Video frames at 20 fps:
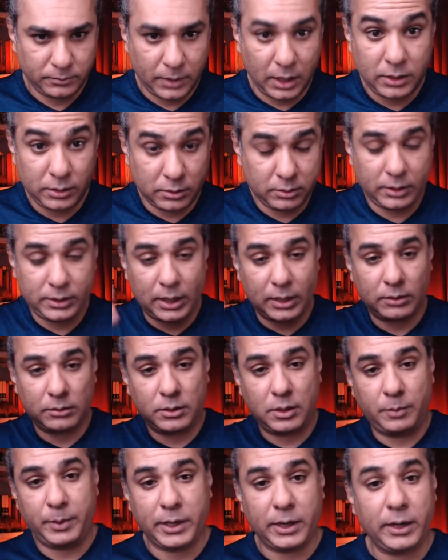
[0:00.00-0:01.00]
And these are
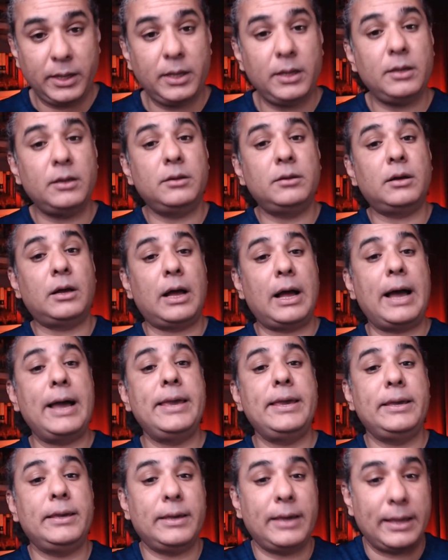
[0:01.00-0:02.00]
typically
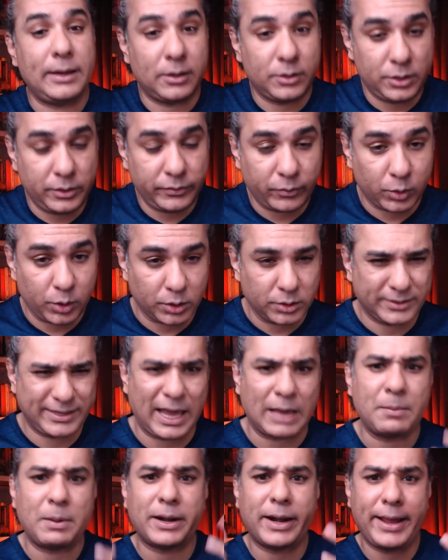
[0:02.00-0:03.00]
high energy photons,
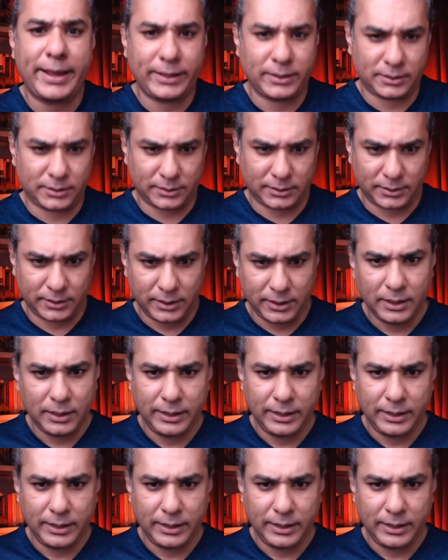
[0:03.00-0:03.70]
gamma rays.